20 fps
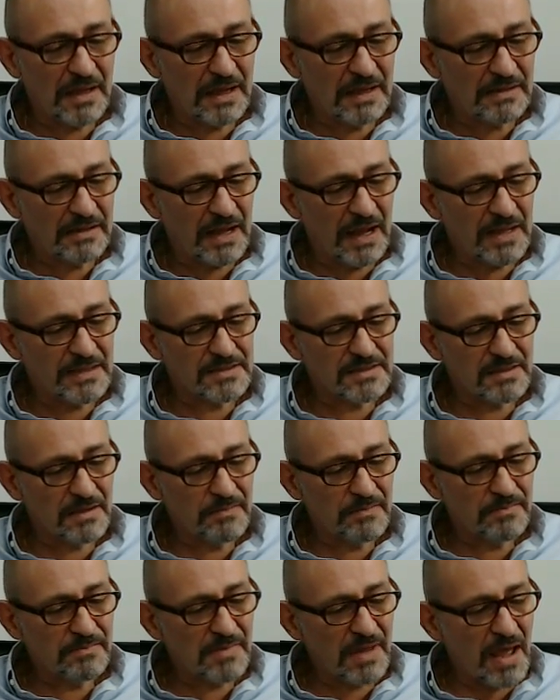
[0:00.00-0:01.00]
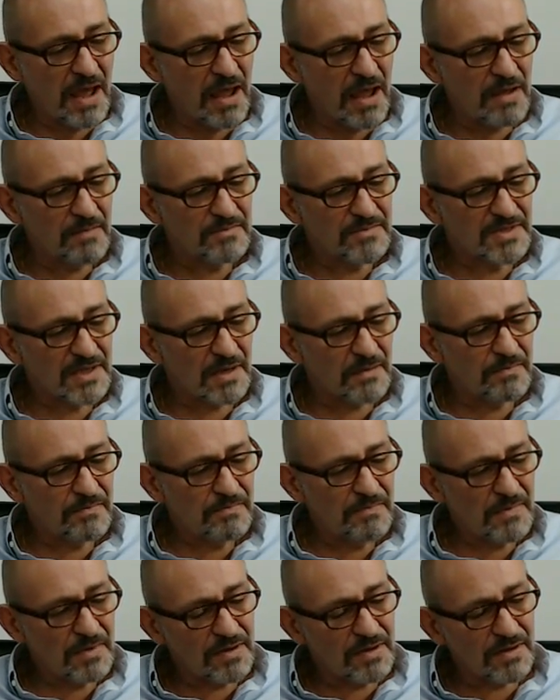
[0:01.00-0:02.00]
It had some name,
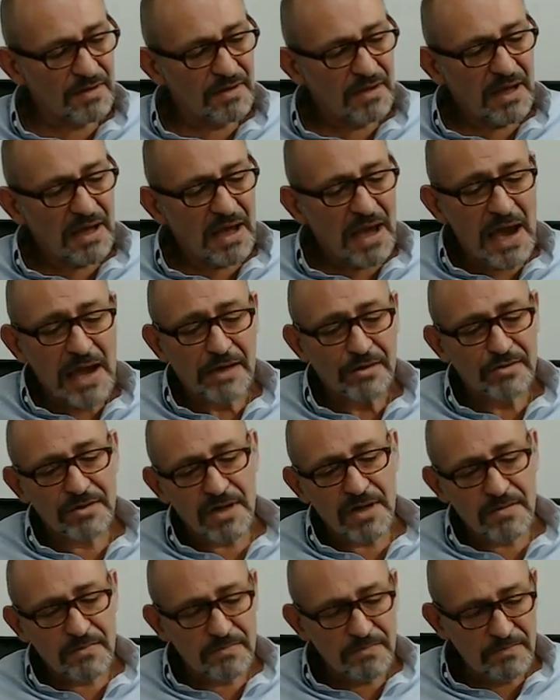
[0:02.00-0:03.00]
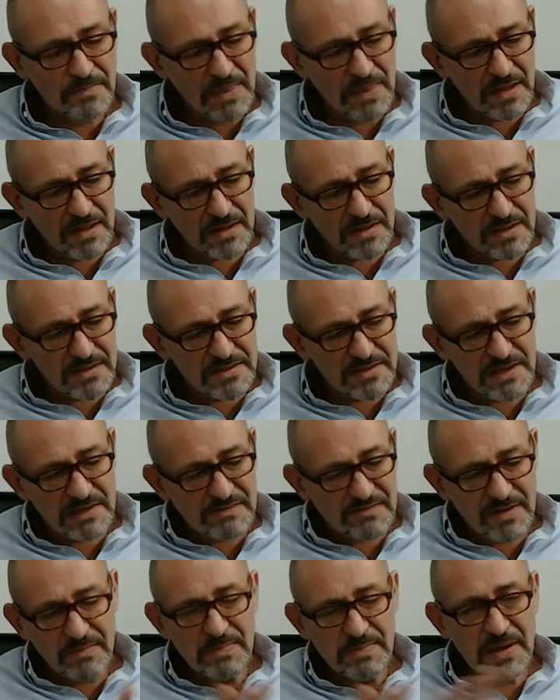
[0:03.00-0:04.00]
some acronym,
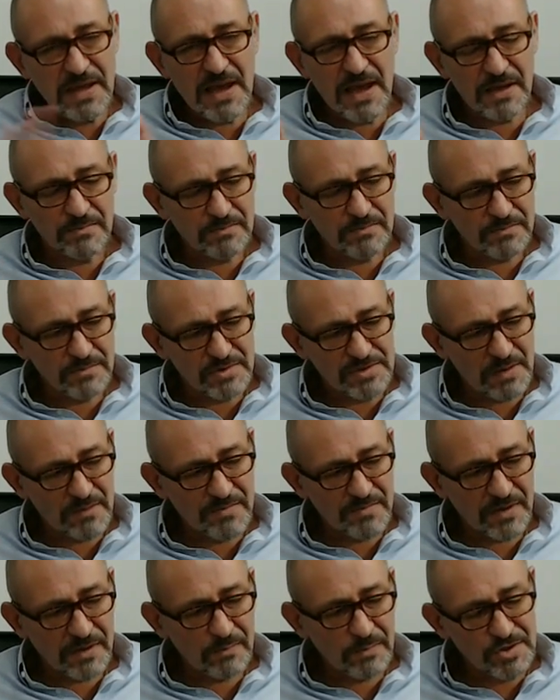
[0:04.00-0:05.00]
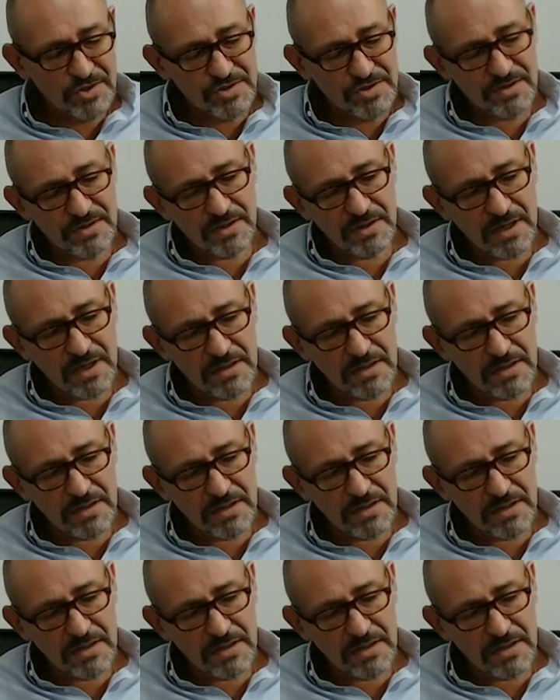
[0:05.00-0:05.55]
DVBM or something, which,